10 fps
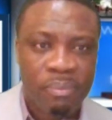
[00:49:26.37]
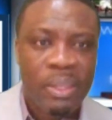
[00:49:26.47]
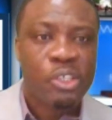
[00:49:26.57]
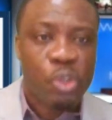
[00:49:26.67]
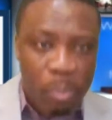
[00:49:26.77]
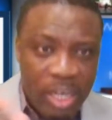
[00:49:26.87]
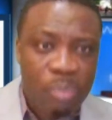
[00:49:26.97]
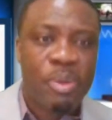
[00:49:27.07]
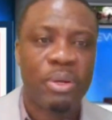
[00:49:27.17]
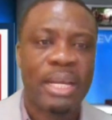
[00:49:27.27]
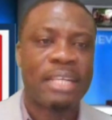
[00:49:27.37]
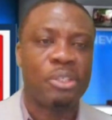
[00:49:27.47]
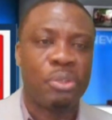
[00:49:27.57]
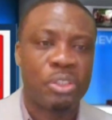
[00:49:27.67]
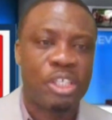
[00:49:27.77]
So many people got to
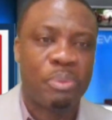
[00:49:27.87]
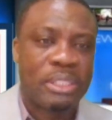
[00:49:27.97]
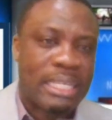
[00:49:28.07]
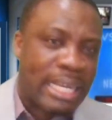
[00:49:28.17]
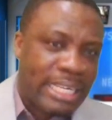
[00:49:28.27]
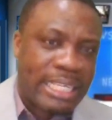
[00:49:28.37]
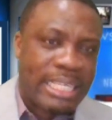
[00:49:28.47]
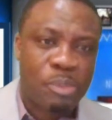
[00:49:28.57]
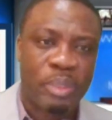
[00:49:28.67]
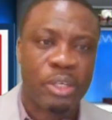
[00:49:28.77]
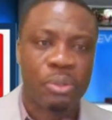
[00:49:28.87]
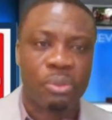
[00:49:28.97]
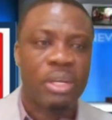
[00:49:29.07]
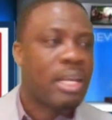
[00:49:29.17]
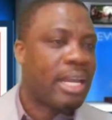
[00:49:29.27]
know Tipoted that he can speak
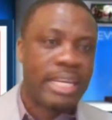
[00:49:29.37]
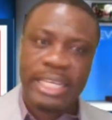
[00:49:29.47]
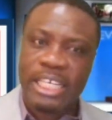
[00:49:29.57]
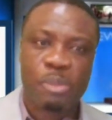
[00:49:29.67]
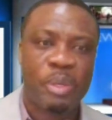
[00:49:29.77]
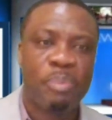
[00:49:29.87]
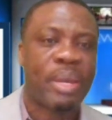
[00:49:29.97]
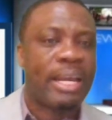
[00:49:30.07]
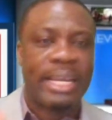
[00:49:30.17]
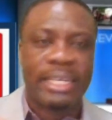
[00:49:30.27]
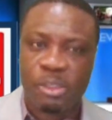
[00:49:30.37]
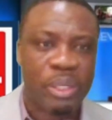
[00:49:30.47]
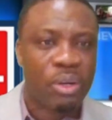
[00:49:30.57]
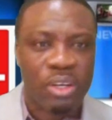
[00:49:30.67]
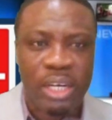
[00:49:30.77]
Crew and he can speak Pele and speak
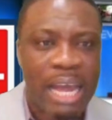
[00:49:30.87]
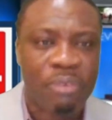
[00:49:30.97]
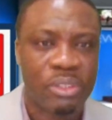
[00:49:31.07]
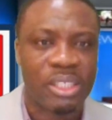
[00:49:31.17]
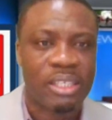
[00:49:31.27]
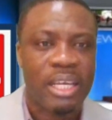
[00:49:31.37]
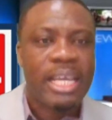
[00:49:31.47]
other languages.